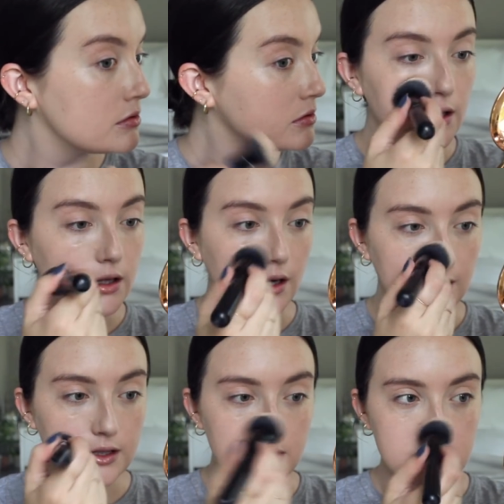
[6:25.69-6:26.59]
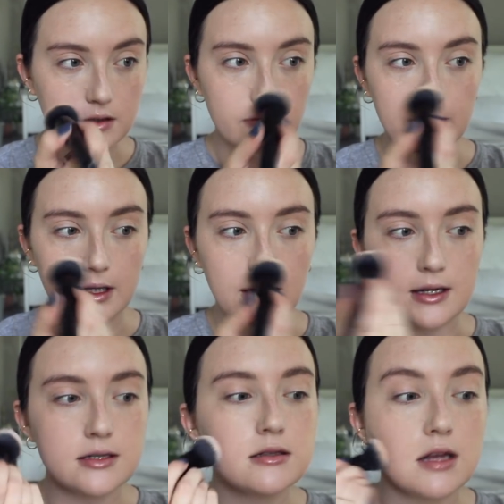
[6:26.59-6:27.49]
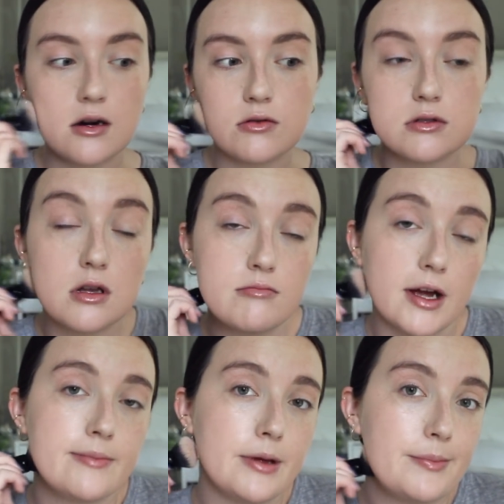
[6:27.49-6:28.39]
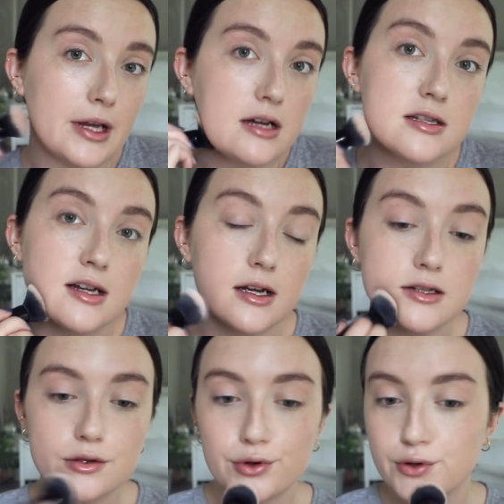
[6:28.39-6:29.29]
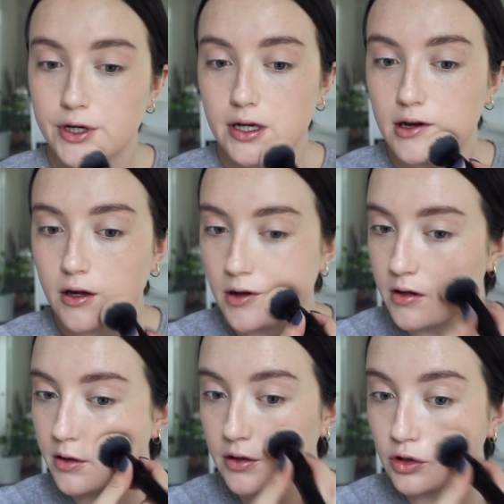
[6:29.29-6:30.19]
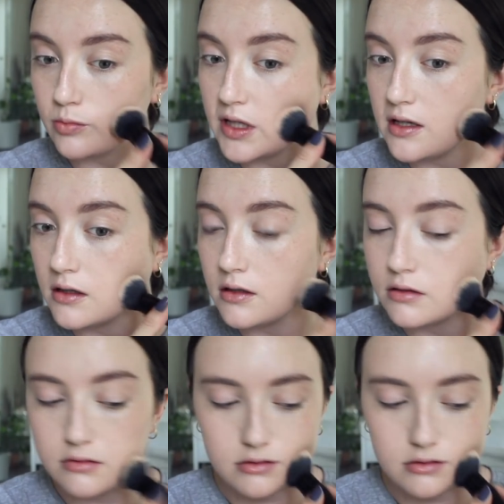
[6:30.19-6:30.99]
But yeah, it does look really nice. That also might be because it has the L'Oreal Gloomy?